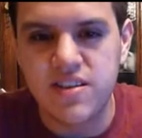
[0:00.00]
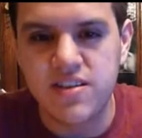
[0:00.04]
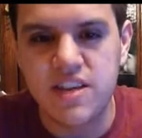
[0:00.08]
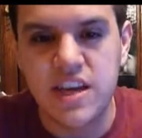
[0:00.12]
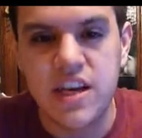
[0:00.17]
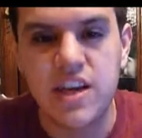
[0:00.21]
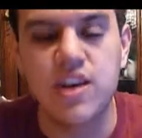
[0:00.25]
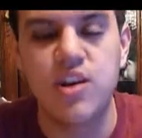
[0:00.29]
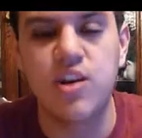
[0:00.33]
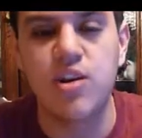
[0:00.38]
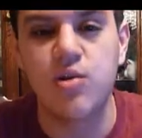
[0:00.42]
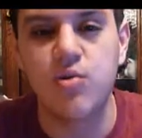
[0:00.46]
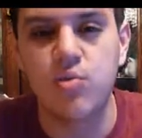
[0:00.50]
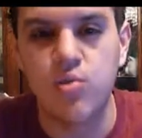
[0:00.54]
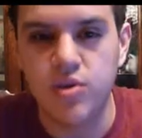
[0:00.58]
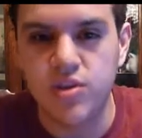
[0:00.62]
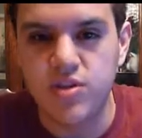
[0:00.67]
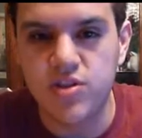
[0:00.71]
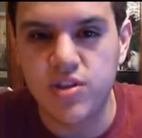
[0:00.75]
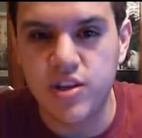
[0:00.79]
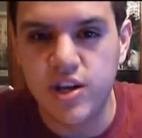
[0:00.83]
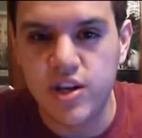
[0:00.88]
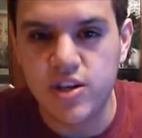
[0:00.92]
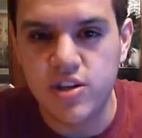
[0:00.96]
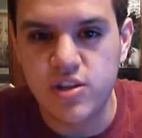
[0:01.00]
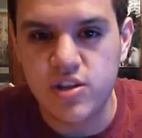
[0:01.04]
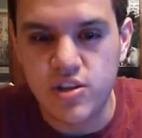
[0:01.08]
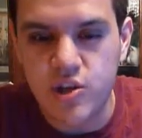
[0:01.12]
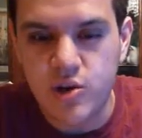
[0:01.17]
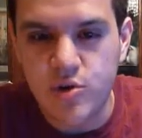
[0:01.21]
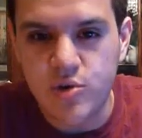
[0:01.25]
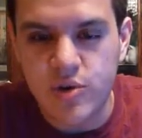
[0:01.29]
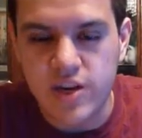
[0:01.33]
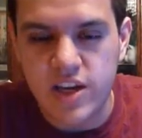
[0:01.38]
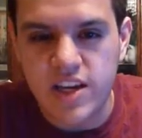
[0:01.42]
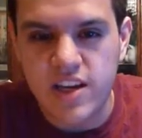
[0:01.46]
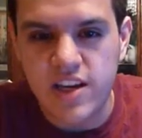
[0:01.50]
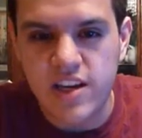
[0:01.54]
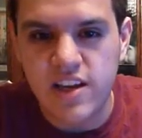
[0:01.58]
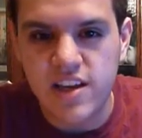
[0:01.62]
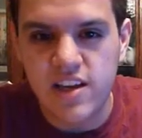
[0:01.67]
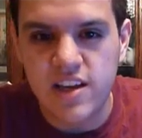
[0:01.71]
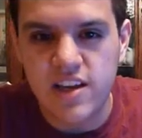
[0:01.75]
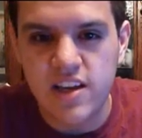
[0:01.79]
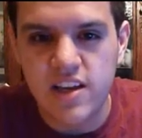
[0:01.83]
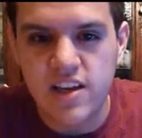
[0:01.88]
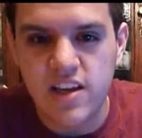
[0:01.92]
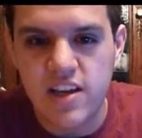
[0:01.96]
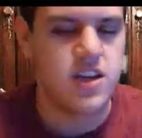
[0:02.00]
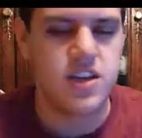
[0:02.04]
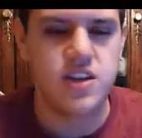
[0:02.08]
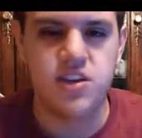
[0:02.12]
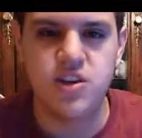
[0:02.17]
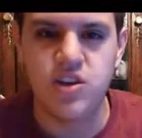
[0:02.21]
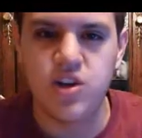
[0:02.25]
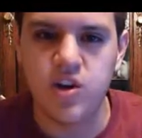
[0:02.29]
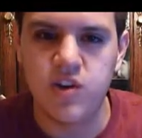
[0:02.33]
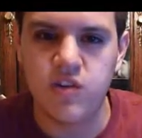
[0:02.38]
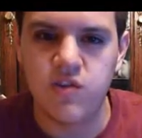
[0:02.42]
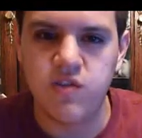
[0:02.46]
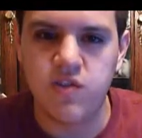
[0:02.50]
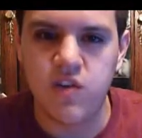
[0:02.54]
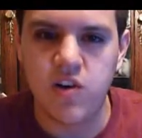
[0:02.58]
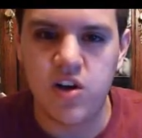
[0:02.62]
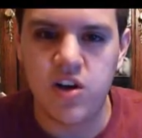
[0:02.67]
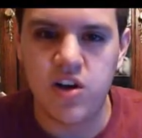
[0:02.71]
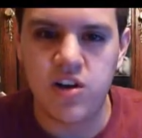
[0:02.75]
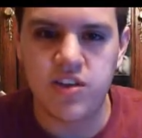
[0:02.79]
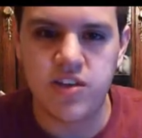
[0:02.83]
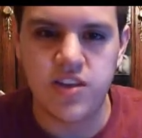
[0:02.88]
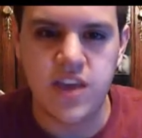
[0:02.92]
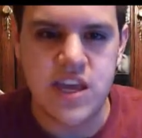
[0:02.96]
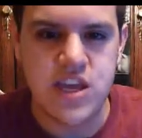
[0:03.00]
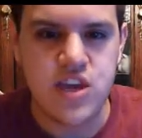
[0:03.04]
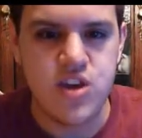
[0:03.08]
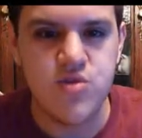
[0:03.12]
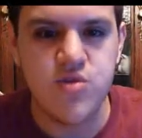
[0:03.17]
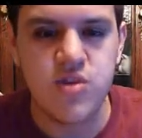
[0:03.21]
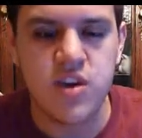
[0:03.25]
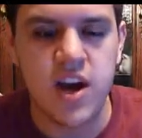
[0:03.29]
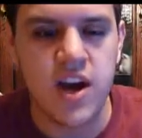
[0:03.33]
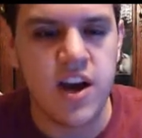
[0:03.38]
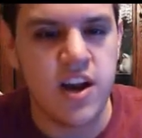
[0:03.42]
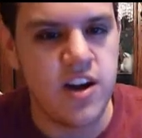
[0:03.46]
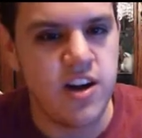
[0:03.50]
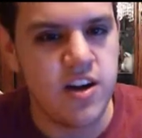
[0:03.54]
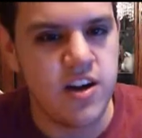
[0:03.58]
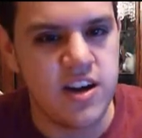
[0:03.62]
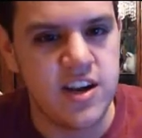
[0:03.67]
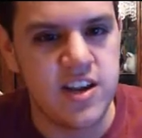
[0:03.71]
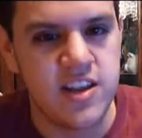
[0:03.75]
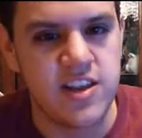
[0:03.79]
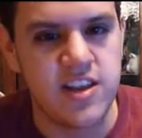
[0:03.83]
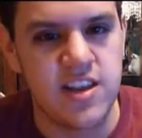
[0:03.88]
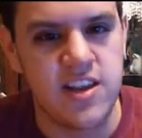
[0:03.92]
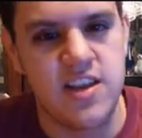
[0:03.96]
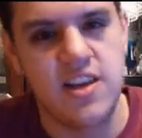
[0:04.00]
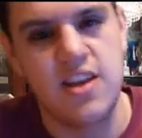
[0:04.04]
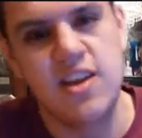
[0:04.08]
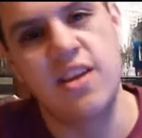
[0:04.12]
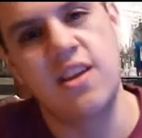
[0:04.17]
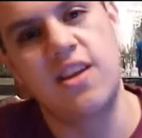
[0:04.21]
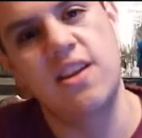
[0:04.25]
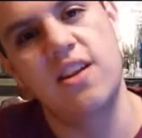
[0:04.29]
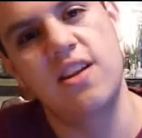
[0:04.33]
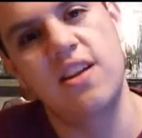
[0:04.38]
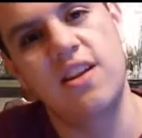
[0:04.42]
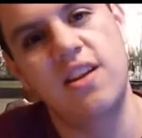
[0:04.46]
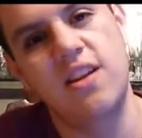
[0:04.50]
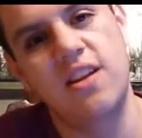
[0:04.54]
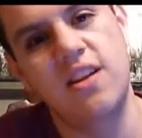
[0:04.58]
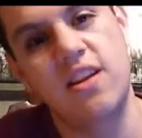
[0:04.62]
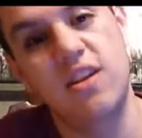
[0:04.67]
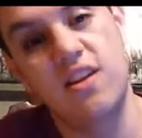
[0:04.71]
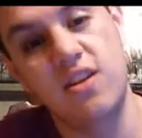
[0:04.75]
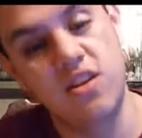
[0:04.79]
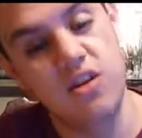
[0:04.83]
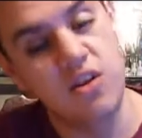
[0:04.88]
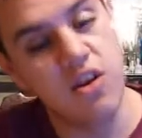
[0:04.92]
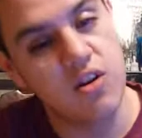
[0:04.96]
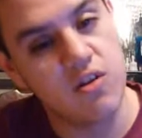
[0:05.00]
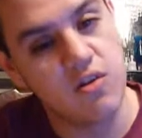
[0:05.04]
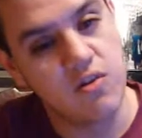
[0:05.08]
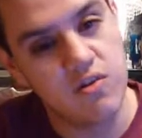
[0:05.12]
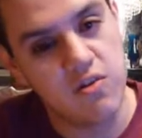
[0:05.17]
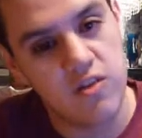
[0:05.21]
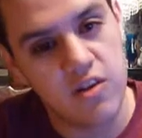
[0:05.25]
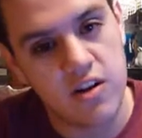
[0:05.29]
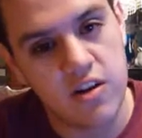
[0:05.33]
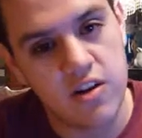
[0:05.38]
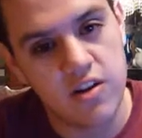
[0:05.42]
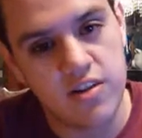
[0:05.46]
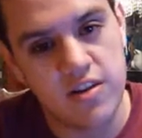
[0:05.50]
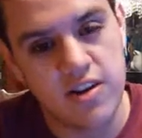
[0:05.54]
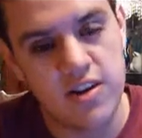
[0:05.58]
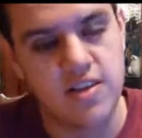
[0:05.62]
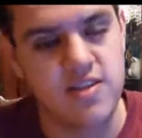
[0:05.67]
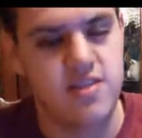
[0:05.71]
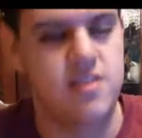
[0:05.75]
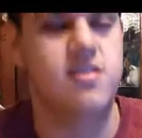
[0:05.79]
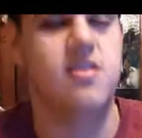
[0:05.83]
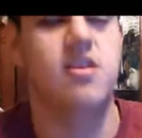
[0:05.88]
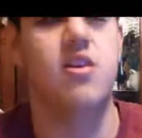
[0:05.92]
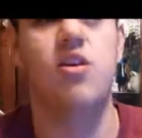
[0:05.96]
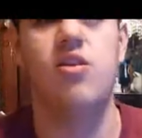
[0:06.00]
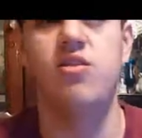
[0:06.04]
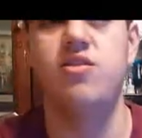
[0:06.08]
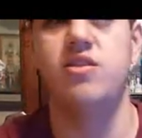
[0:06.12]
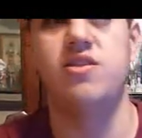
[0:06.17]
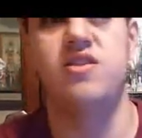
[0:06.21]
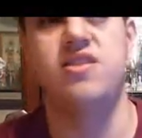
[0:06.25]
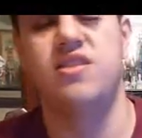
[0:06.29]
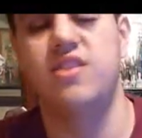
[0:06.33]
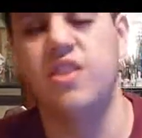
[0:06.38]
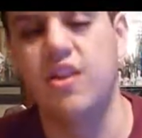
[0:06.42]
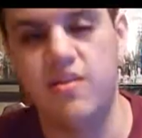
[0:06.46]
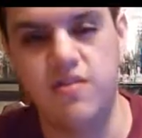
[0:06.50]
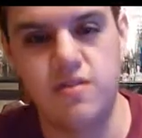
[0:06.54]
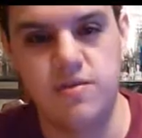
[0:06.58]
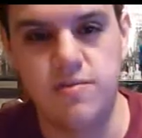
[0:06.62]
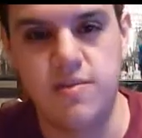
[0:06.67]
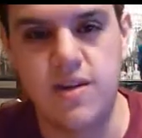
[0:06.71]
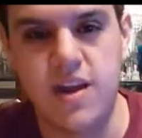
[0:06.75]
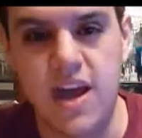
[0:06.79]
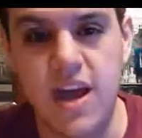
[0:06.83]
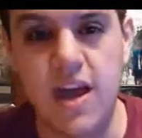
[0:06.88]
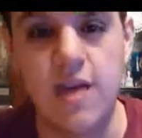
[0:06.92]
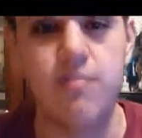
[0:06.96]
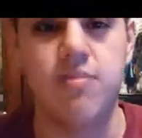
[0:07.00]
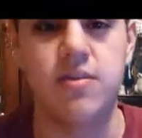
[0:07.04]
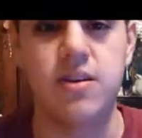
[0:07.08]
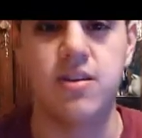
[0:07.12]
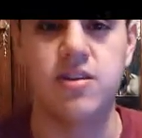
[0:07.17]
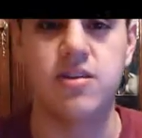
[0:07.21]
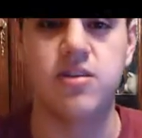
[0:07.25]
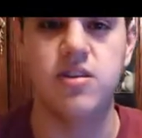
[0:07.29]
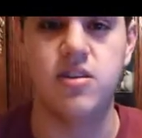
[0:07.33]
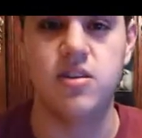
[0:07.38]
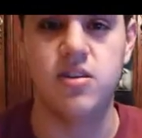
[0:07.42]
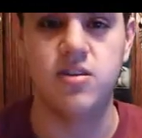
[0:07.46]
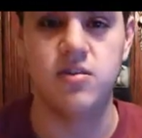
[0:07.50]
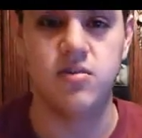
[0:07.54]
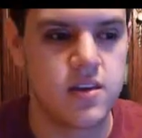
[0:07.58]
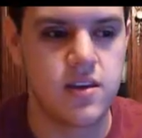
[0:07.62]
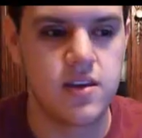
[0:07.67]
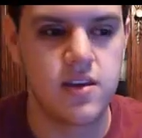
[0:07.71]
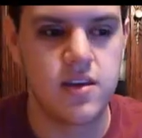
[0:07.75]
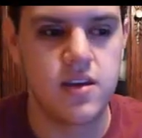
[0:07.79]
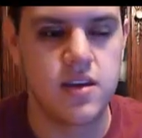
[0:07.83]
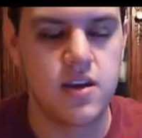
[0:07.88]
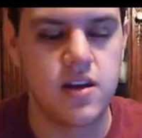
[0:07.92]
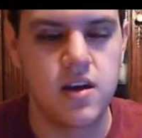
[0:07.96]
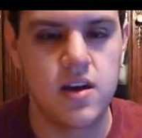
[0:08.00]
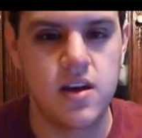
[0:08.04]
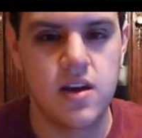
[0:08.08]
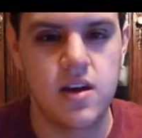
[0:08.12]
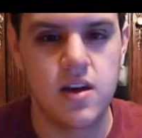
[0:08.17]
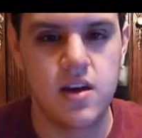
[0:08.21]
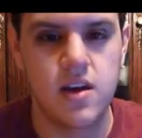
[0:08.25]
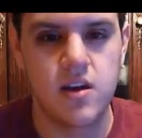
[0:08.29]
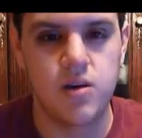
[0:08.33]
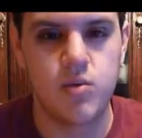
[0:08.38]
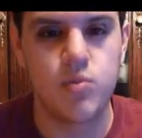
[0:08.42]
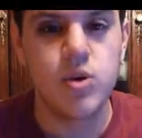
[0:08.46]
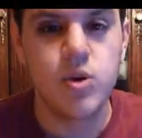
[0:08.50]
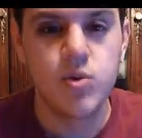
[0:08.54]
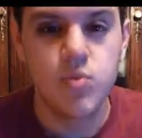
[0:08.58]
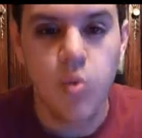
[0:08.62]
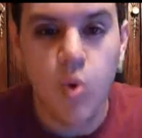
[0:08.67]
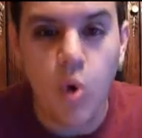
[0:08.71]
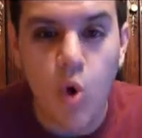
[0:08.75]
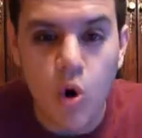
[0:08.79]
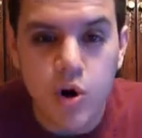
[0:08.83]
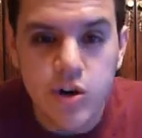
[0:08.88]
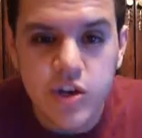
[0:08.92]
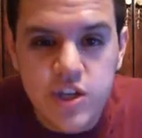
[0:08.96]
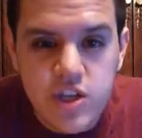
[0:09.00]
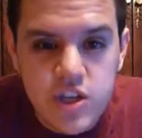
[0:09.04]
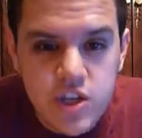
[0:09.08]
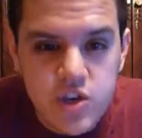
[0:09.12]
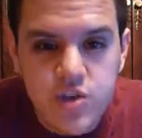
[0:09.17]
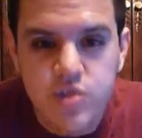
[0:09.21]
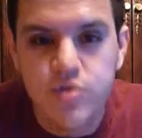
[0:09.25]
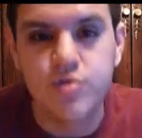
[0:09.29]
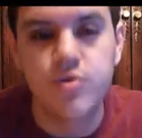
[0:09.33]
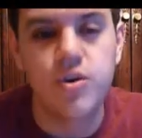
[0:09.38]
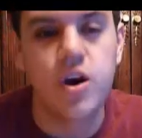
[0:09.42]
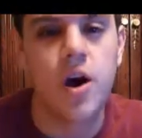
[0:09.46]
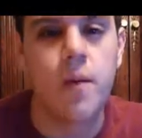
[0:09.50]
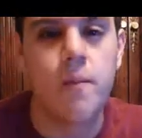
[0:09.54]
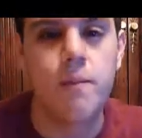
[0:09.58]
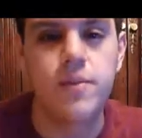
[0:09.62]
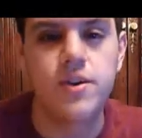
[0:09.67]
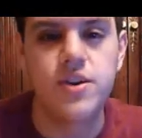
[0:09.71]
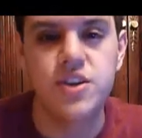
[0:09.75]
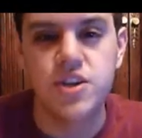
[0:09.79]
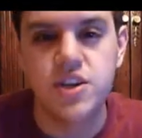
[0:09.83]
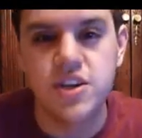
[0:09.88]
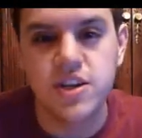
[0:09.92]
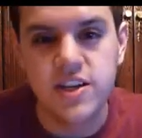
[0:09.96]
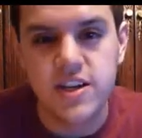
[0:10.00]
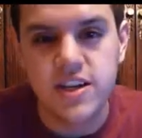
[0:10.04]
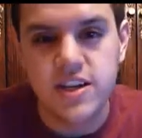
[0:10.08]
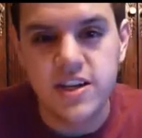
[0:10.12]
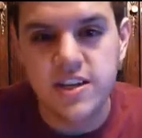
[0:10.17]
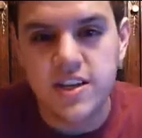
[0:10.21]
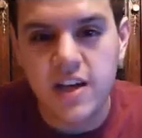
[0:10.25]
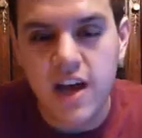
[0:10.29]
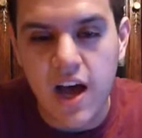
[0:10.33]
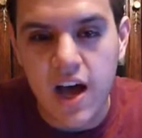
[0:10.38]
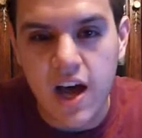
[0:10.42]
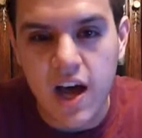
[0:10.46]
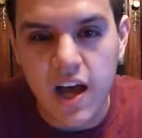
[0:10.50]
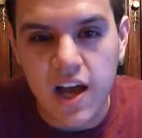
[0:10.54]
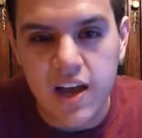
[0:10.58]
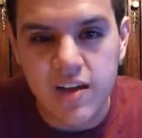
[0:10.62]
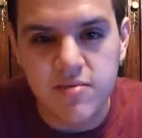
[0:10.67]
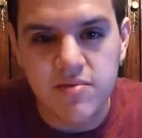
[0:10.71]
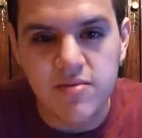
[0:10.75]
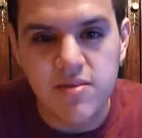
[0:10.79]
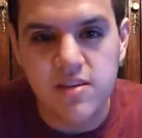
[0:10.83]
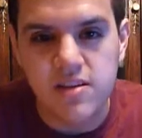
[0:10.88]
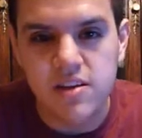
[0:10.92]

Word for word: They know what they're doing. It's your fault that you got hurt at the end. It's your fault that all this stuff's been happening to you. We warned you a bajillion times.